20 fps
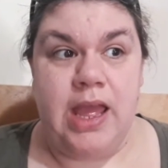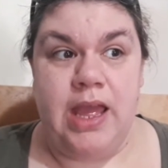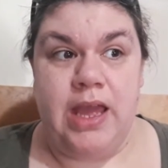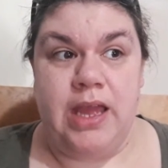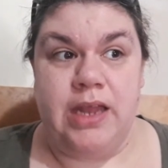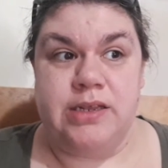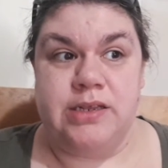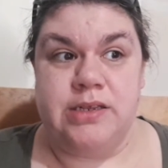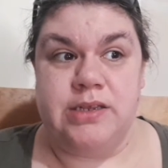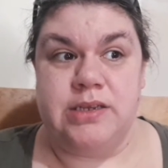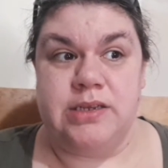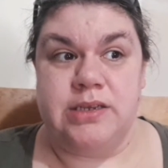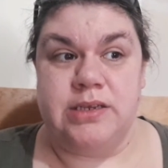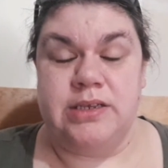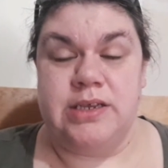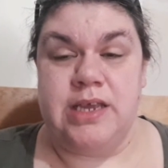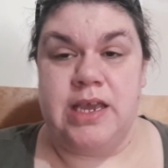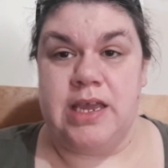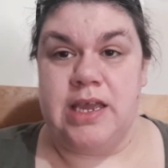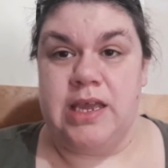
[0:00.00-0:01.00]
and
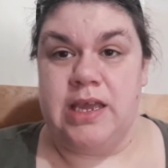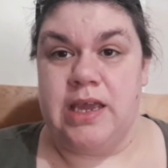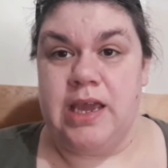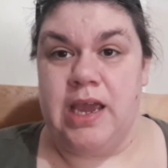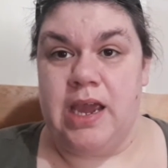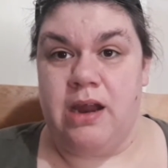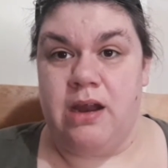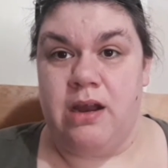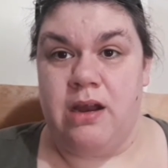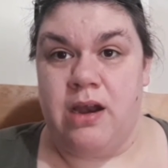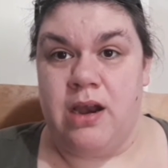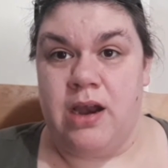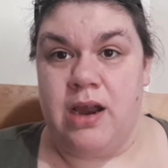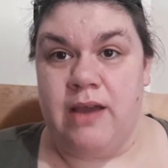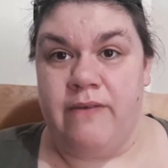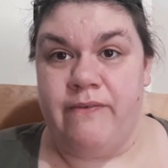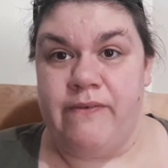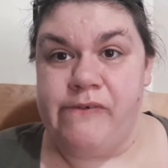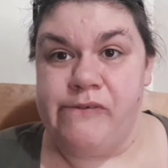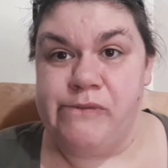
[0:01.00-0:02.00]
taking
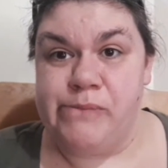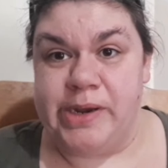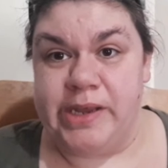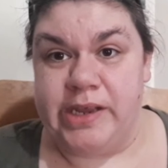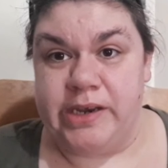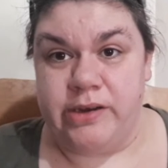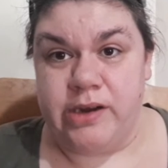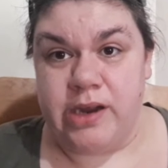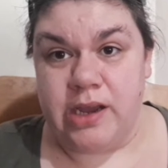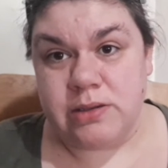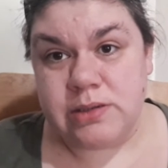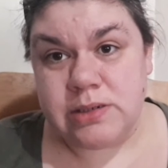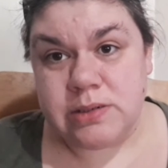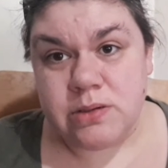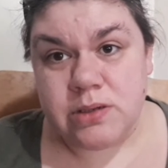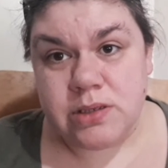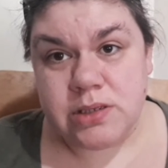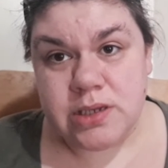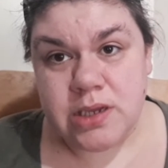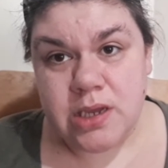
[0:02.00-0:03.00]
care of everybody in your
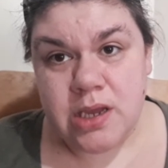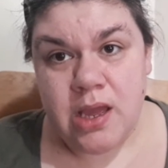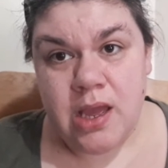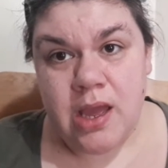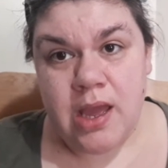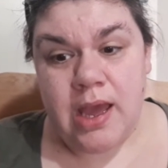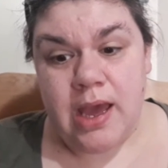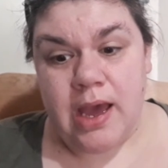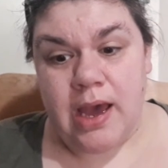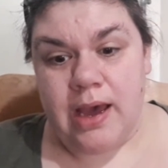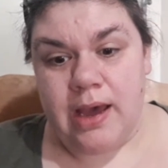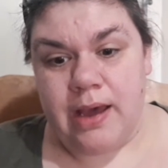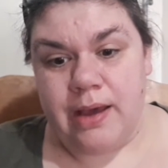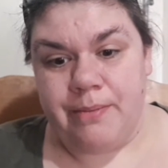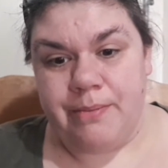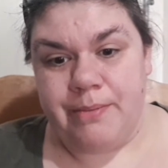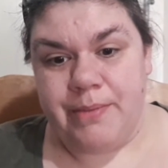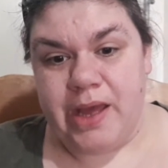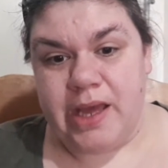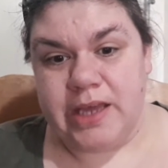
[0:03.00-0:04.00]
household,
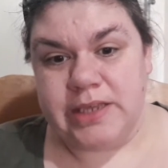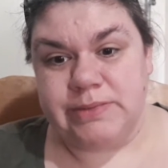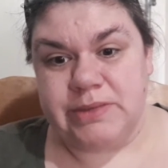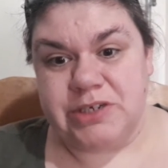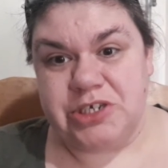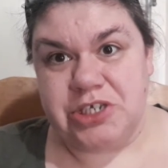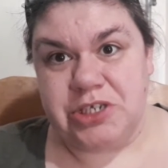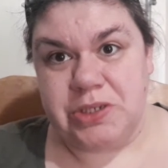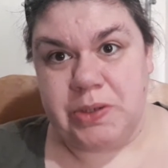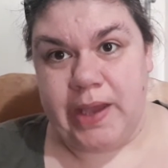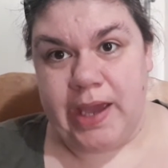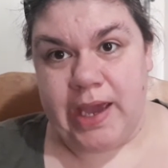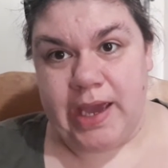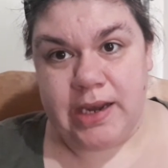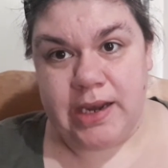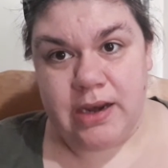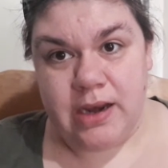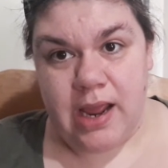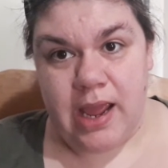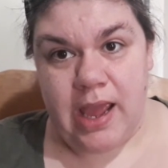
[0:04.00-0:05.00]
as much as you
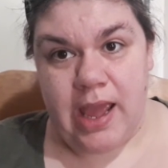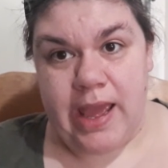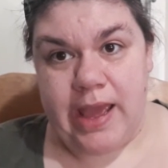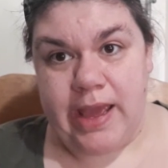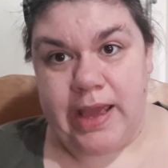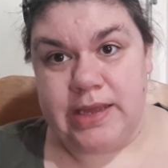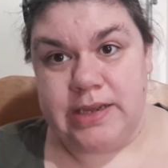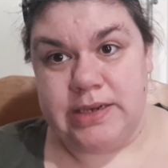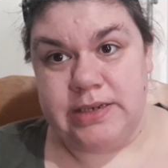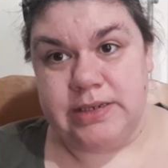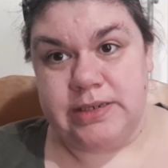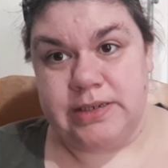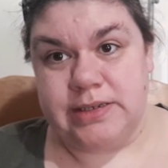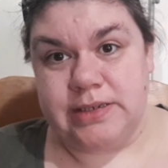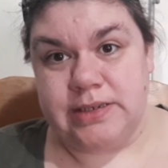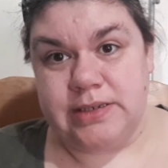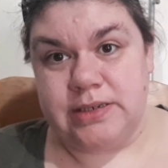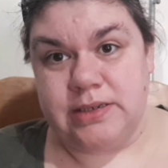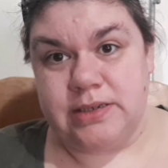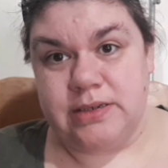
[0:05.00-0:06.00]
can,
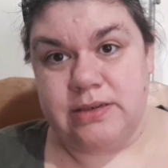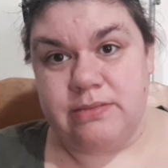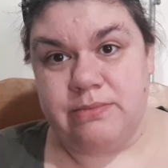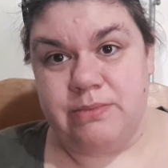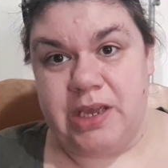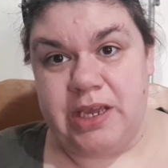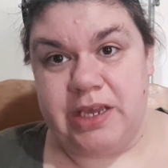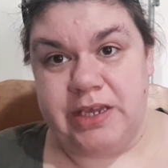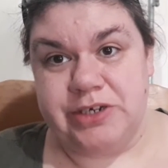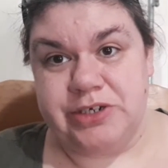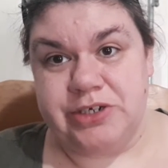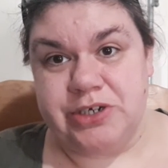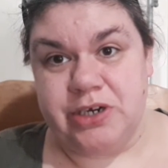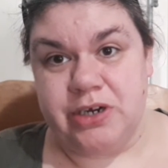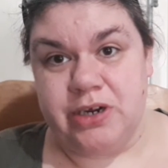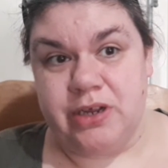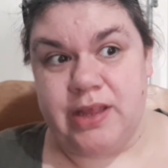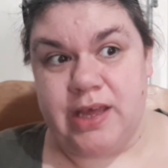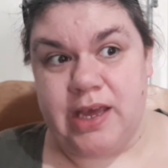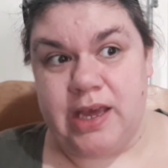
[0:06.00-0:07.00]
and making
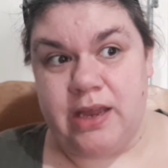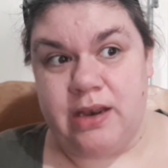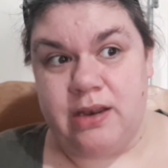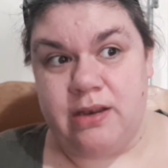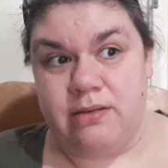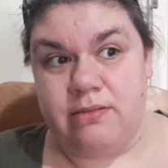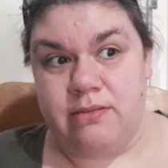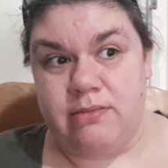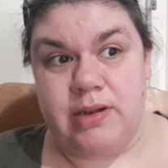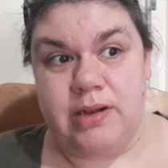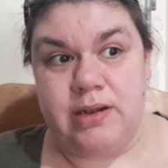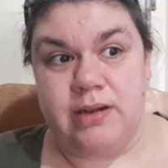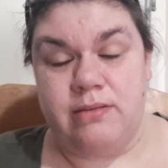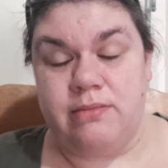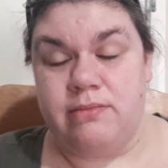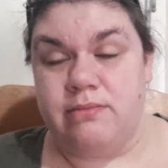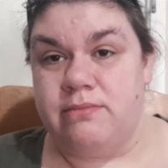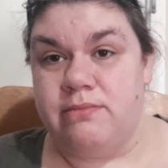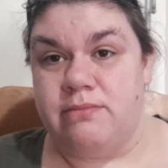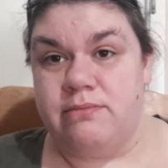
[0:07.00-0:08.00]
sure that
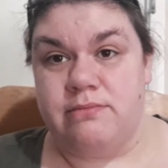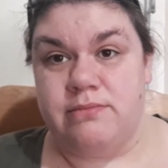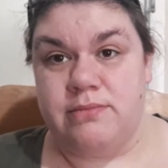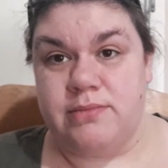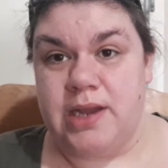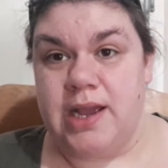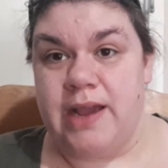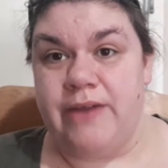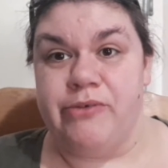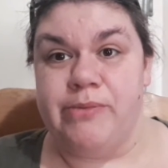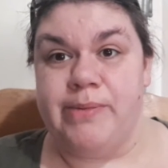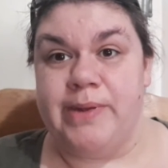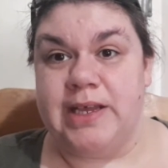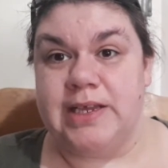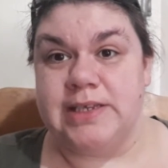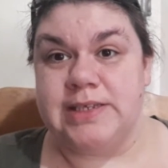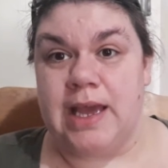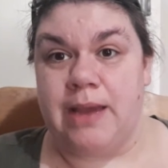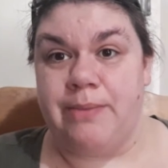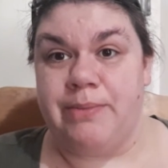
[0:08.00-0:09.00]

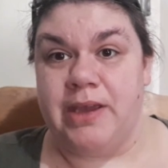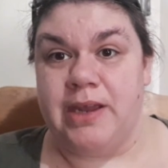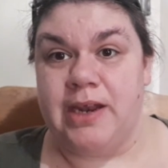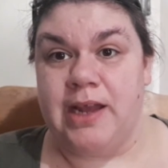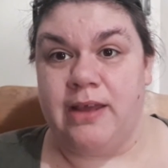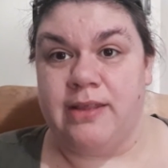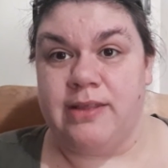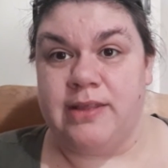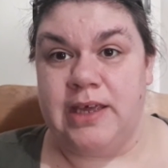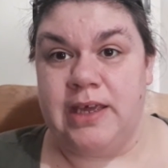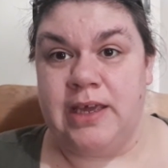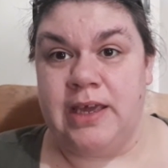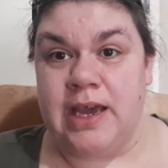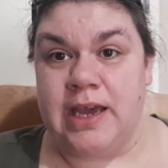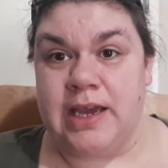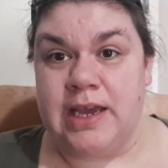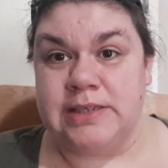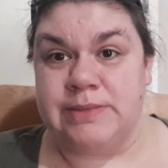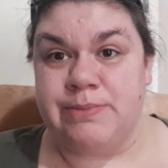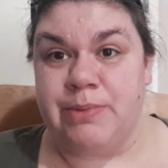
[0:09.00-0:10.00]
everybody is happy and
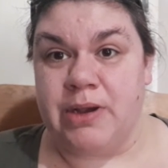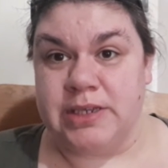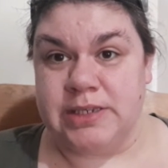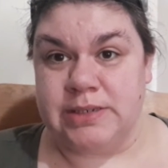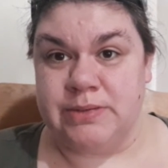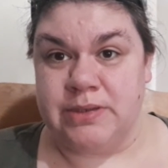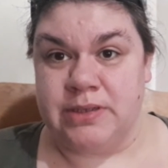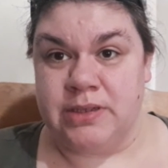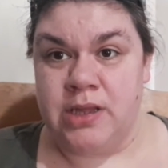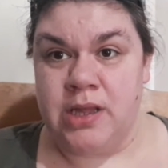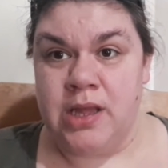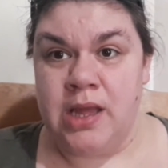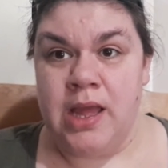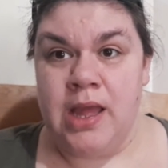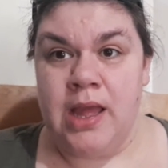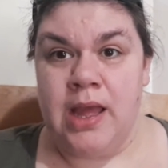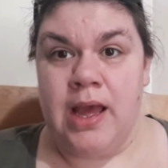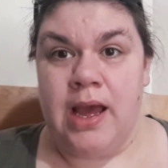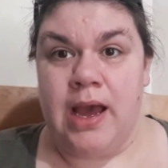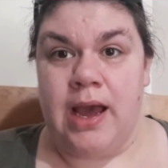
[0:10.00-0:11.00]
healthy as possible.
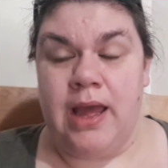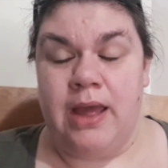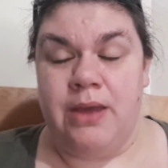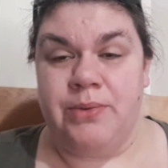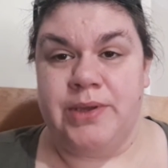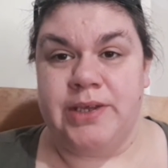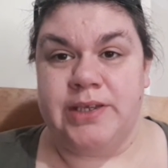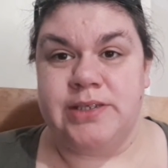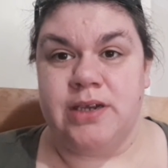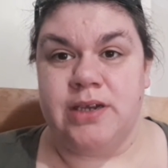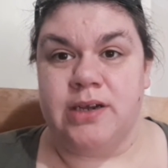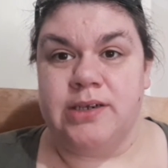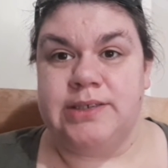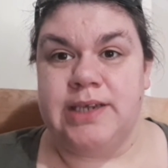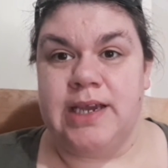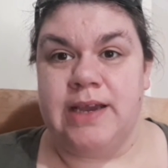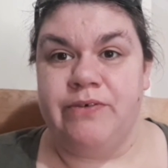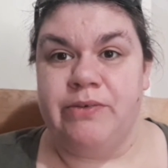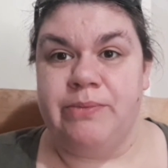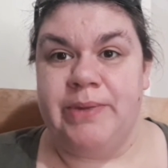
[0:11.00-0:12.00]
I will talk to